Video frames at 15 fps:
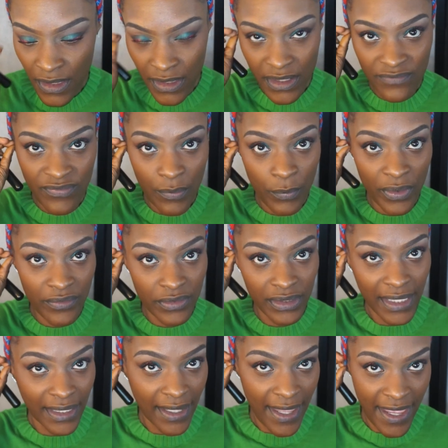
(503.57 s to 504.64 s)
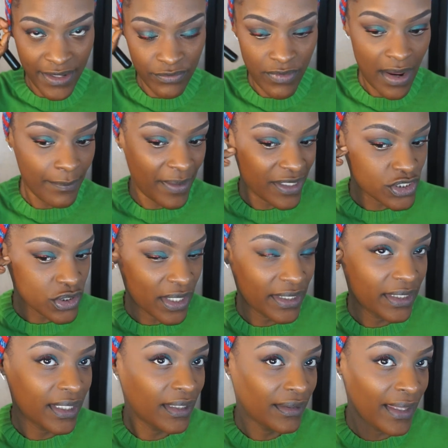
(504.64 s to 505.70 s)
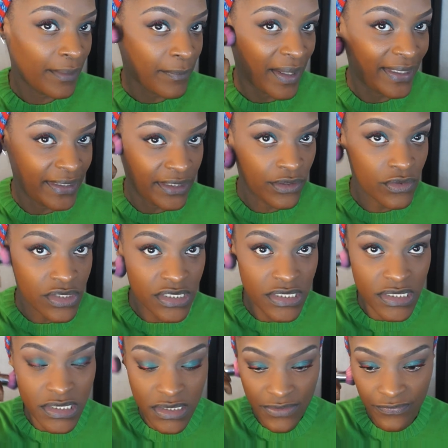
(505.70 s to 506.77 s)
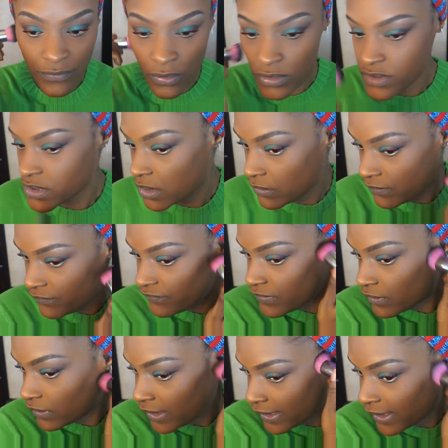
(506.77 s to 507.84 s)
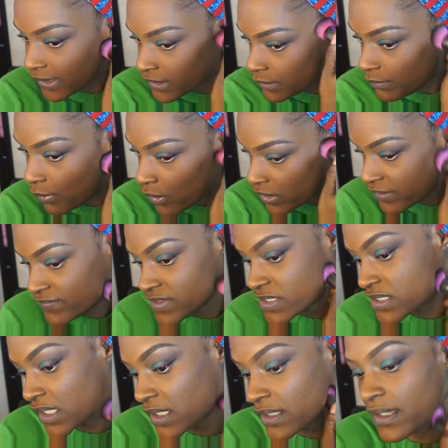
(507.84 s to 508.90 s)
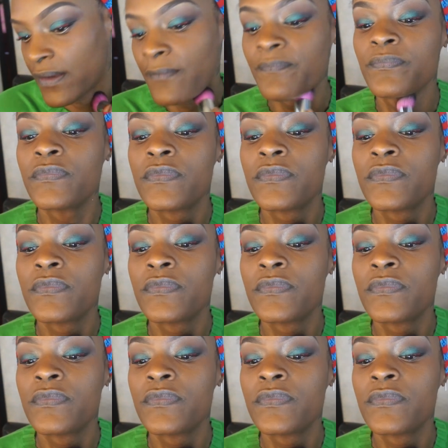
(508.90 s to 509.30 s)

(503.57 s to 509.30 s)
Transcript: And if I'm wearing like a head wrap, I try to get like my ears and stuff also, if they're like any part of it sticking out.